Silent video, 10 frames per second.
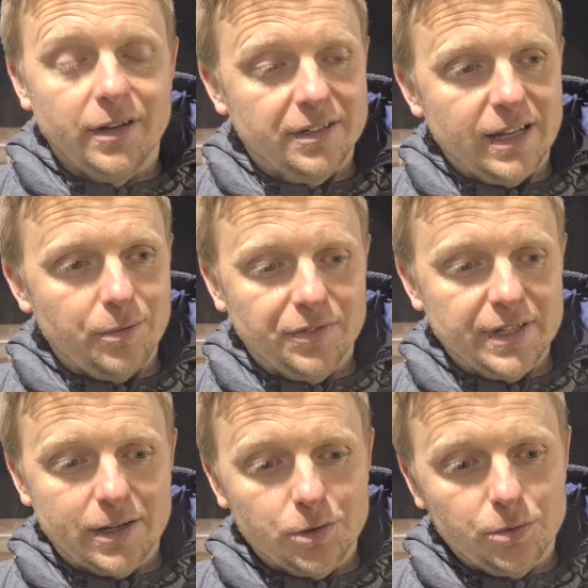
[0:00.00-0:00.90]
honest. Like we
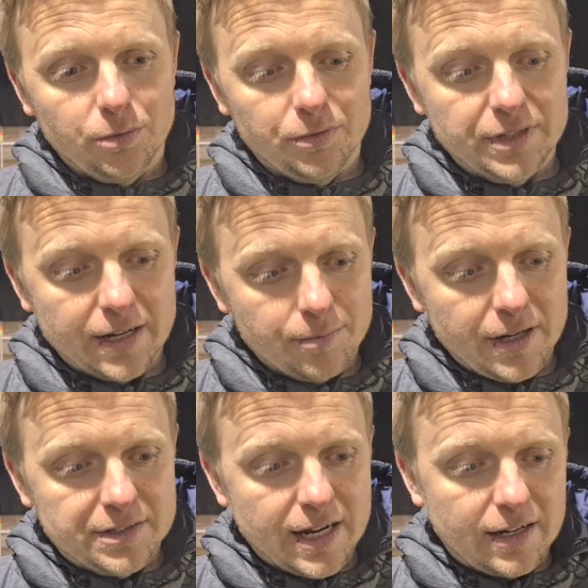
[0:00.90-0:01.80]
tackled, yeah. we
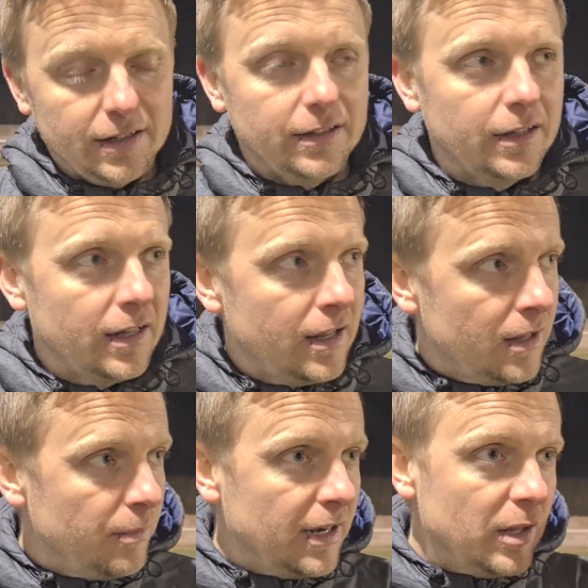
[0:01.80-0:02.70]
made a tackle in the
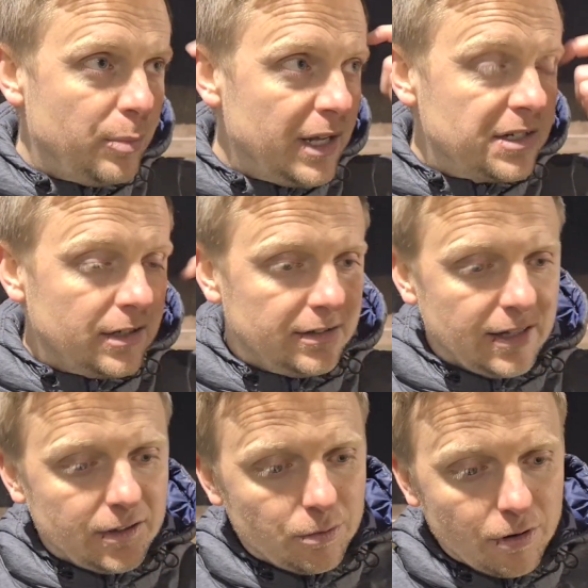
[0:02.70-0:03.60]
middle of the pitch, and it's
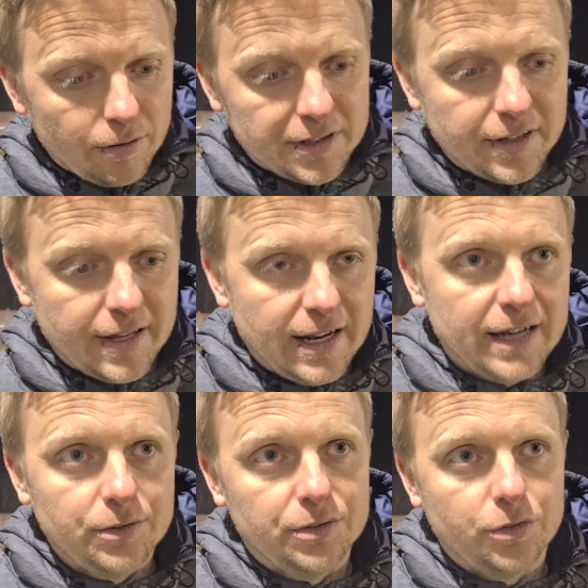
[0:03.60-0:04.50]
ended up rolling to their
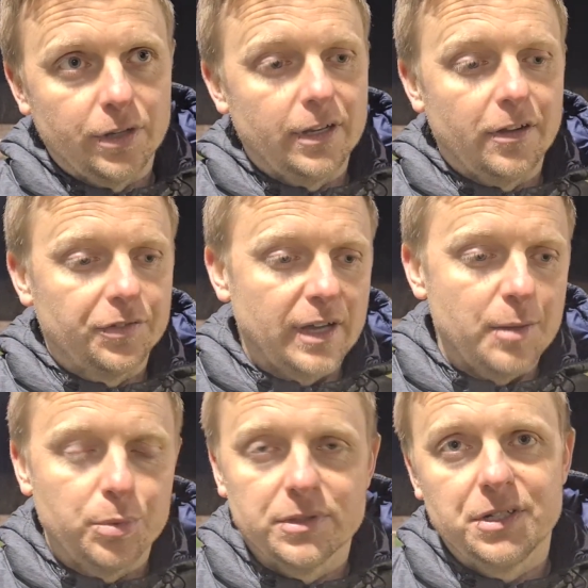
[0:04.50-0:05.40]
lad who stood in an
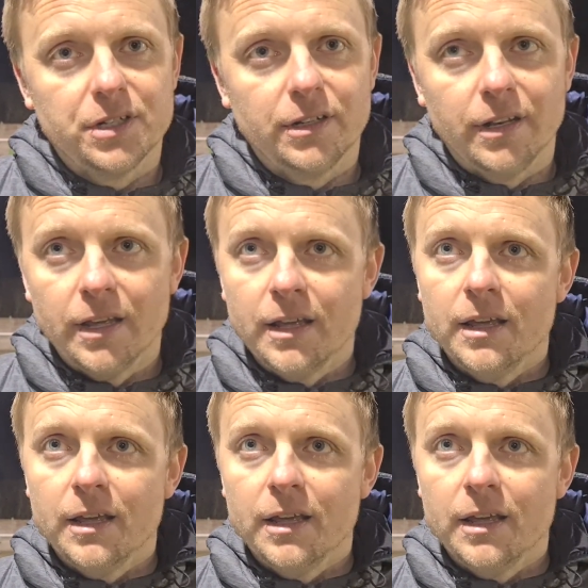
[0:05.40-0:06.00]
offside position,